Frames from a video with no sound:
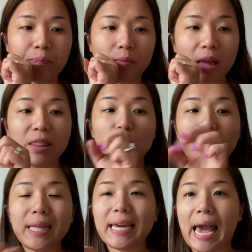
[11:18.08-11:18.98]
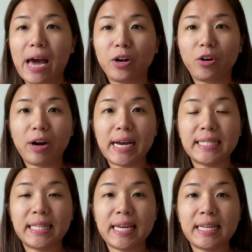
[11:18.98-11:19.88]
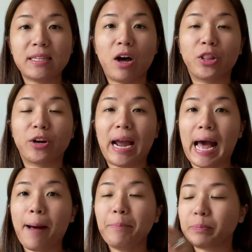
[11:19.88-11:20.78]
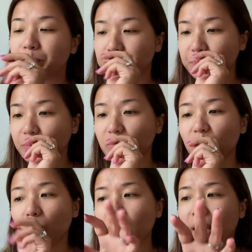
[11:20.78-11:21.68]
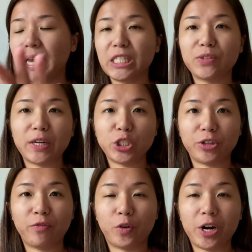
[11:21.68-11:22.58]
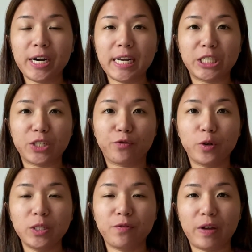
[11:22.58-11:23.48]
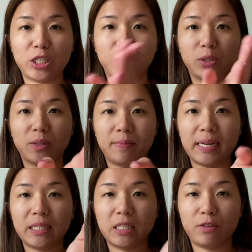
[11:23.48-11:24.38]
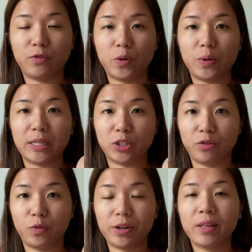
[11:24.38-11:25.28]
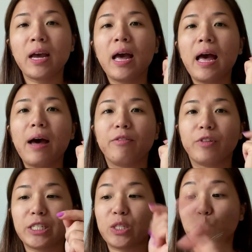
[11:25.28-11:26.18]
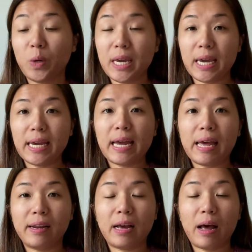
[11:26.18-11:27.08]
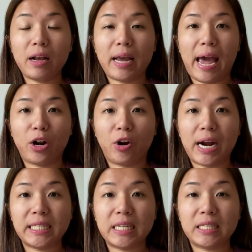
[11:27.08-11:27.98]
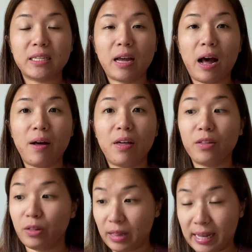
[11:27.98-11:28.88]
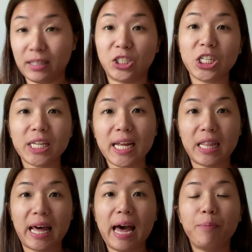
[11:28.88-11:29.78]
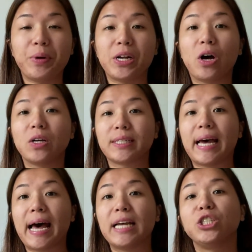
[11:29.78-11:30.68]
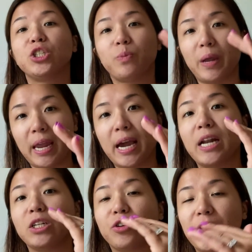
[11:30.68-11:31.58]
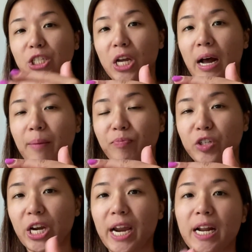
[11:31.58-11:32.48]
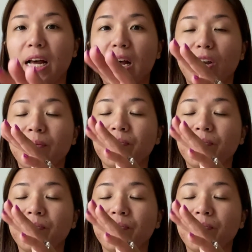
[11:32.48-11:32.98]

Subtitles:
And the way they categorize things on their app is just very straightforward. It's just fruits, vegetables, meat, seafood, and so forth. Versus We, it categorizes like just like that, but it also has Japan, Great China,